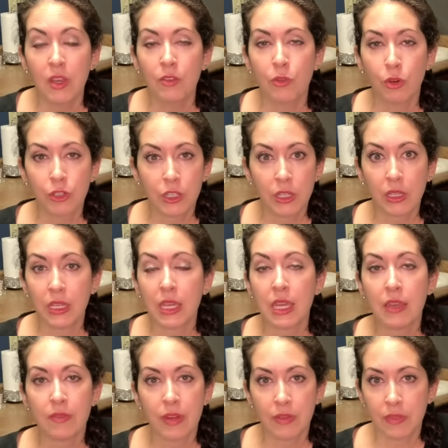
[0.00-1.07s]
Fortunately,
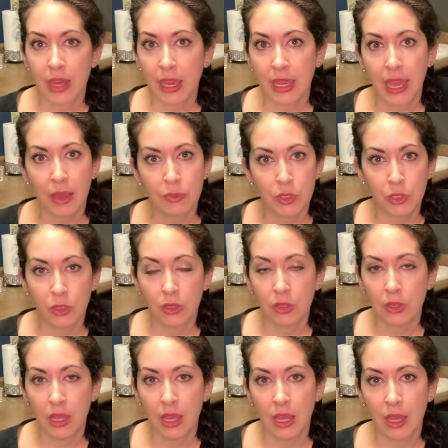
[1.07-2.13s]
even if that
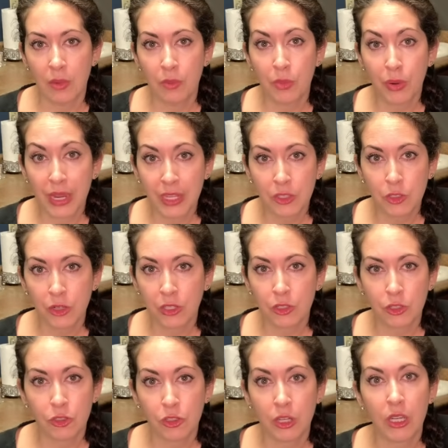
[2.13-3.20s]
capsule breaks during
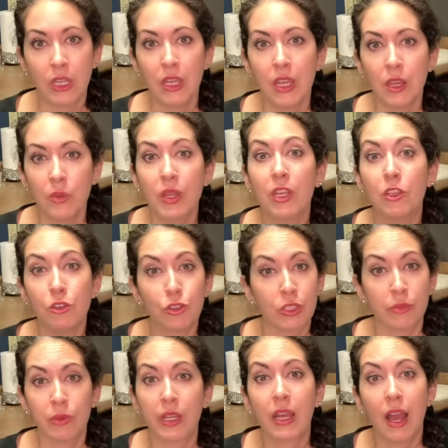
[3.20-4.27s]
surgery, we can usually
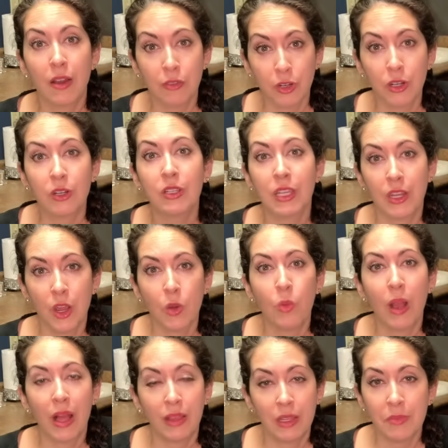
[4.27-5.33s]
recover,
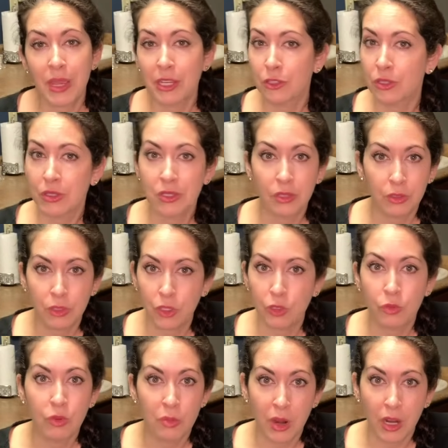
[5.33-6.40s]
well, and patients still do
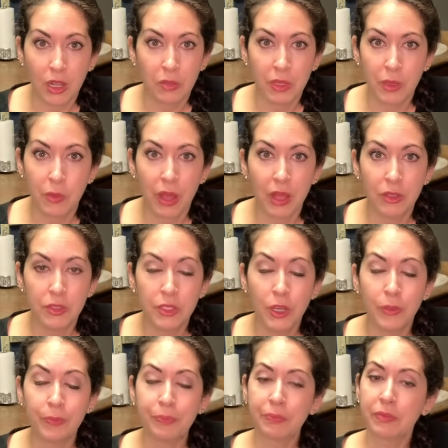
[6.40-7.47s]
remarkably well.
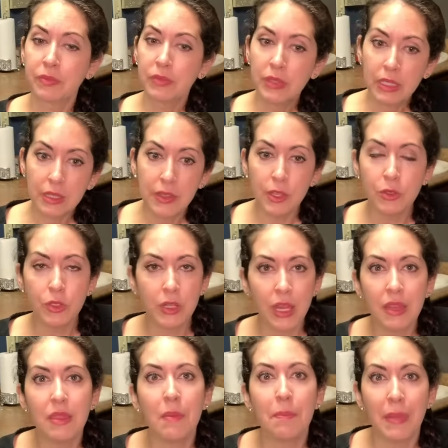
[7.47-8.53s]
So those are
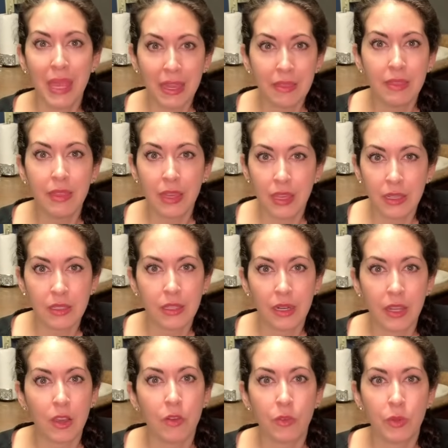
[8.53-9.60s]
kind of the main things that I
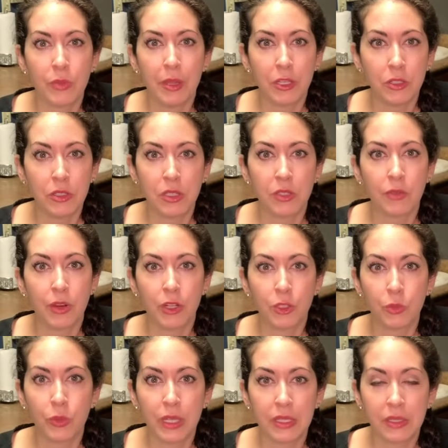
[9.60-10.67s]
go over with patients as far
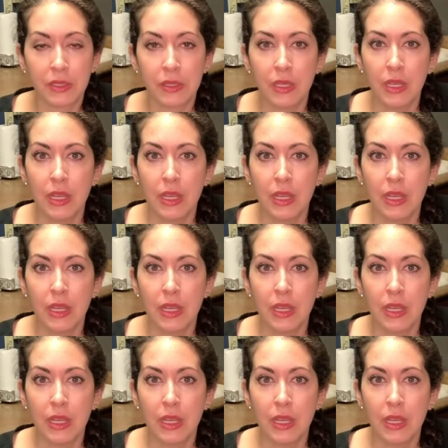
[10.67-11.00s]
as risks.